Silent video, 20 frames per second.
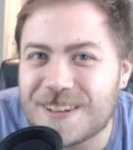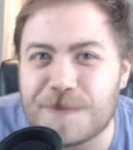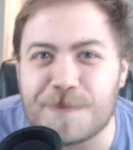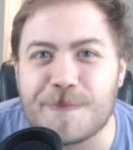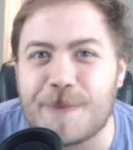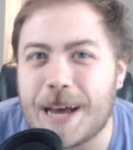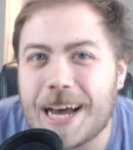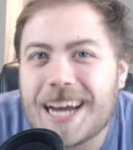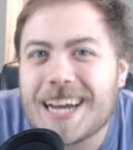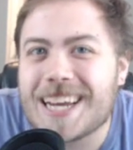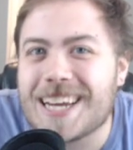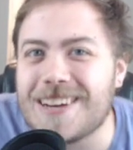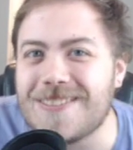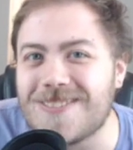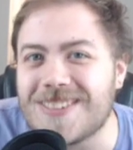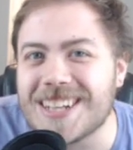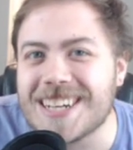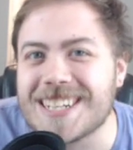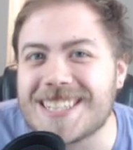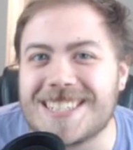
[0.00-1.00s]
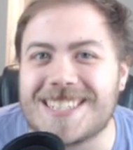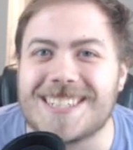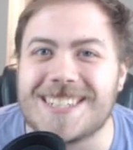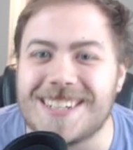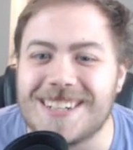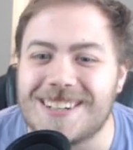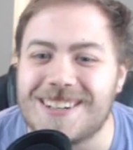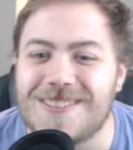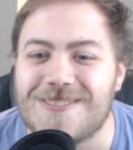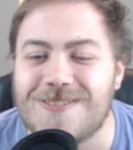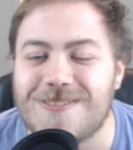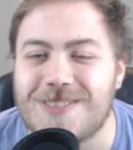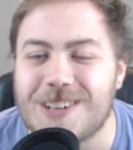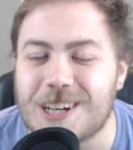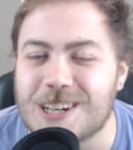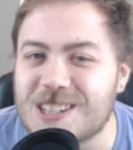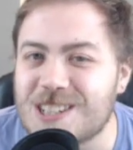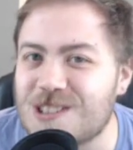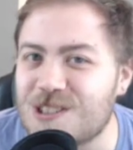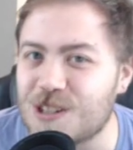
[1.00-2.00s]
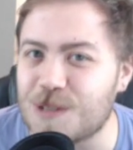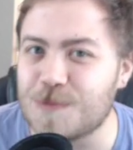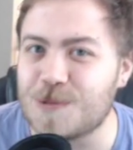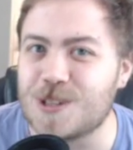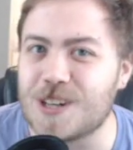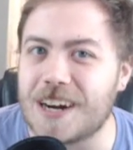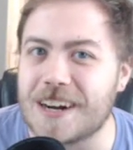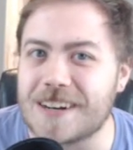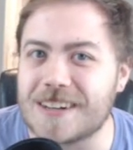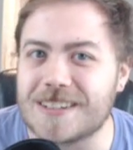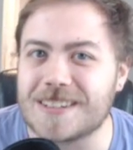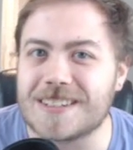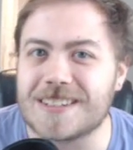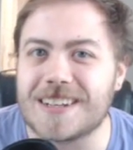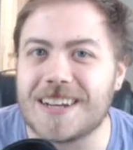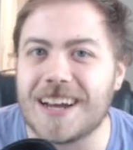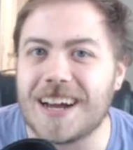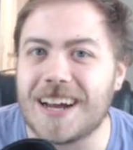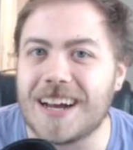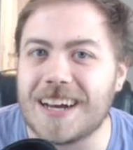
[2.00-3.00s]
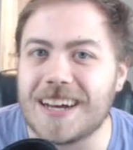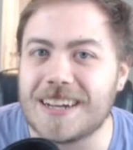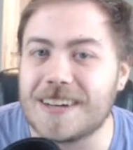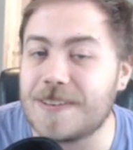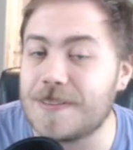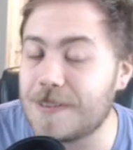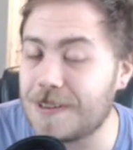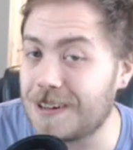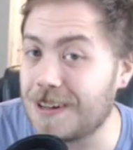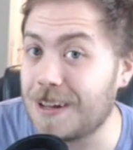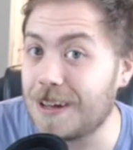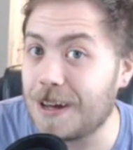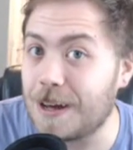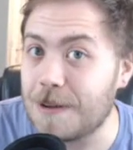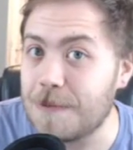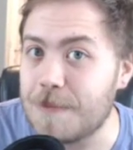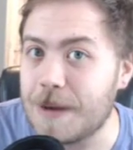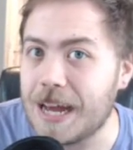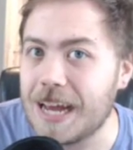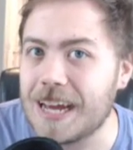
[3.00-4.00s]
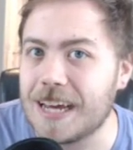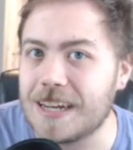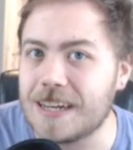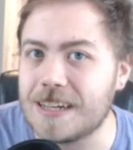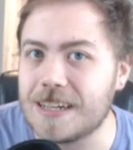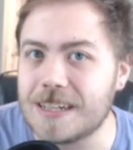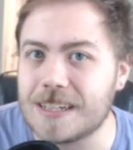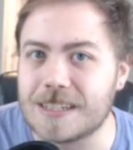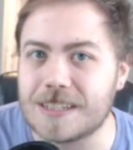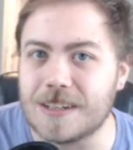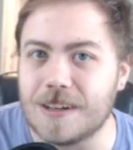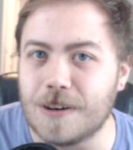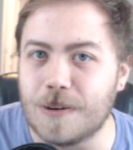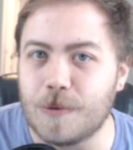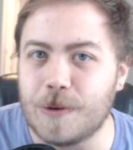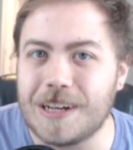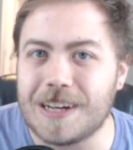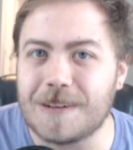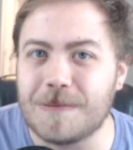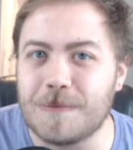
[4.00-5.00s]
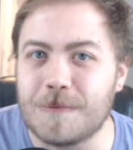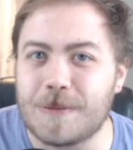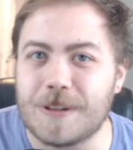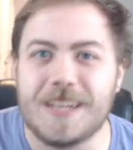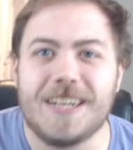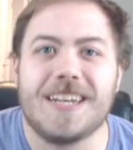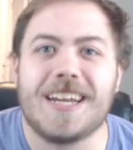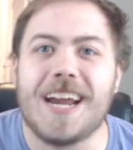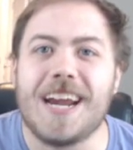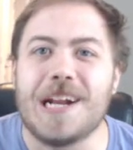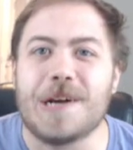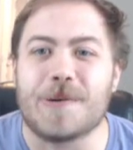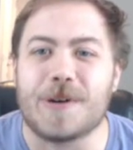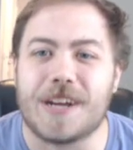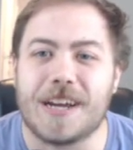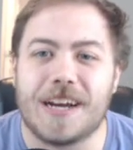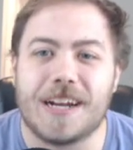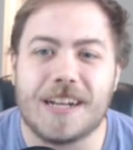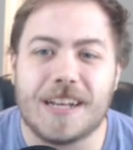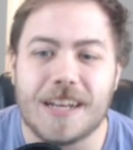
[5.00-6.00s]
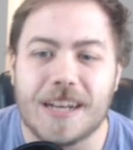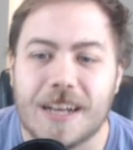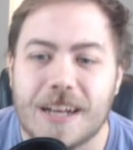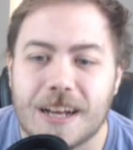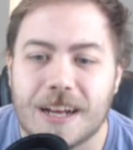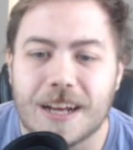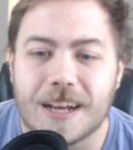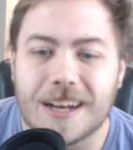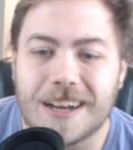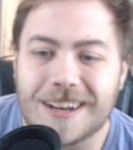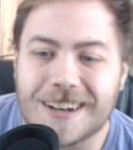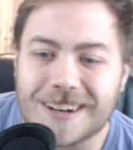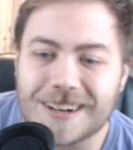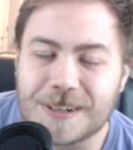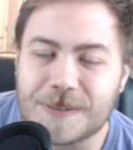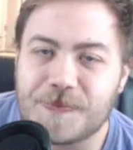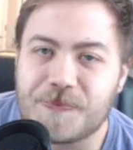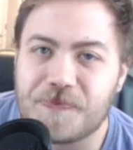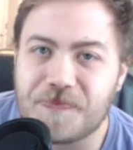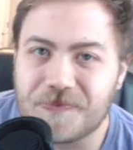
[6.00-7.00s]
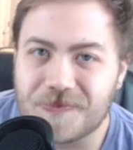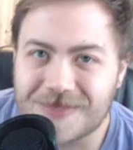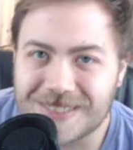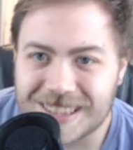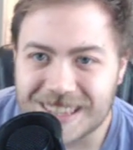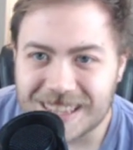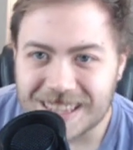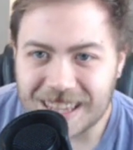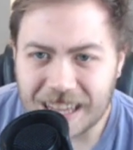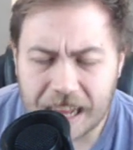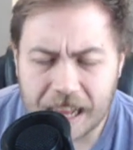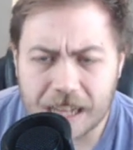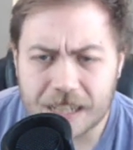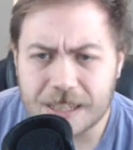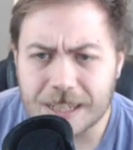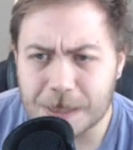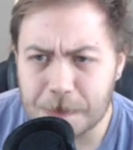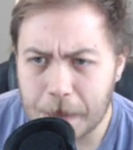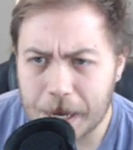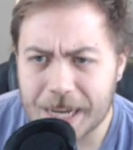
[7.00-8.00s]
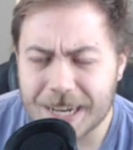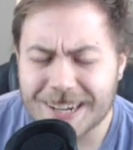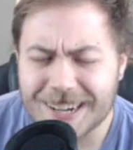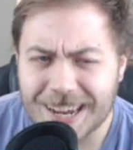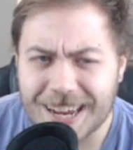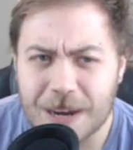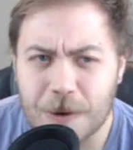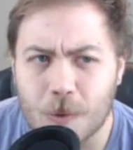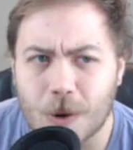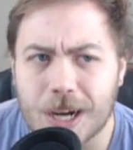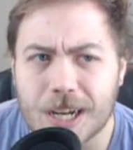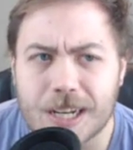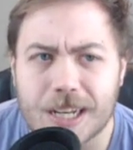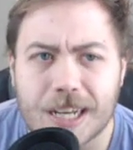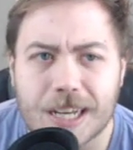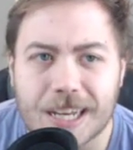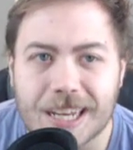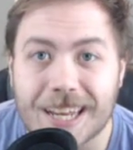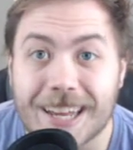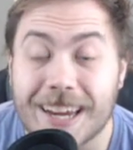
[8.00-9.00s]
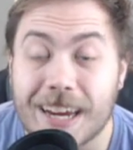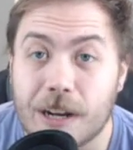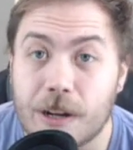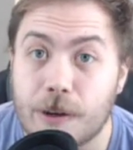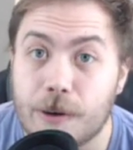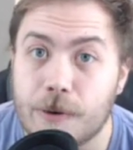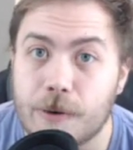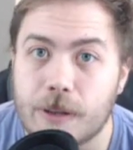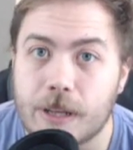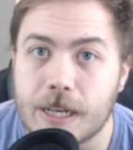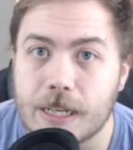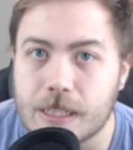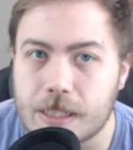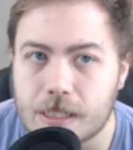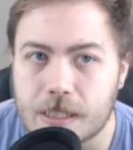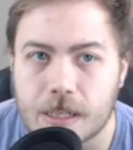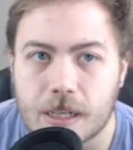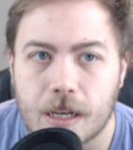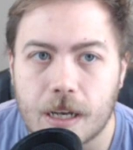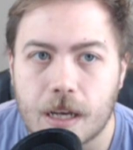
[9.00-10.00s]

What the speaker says: back in Blitz. Our Storm Striders got unbanned, so we can play Kano again. So this is my day one Kano list.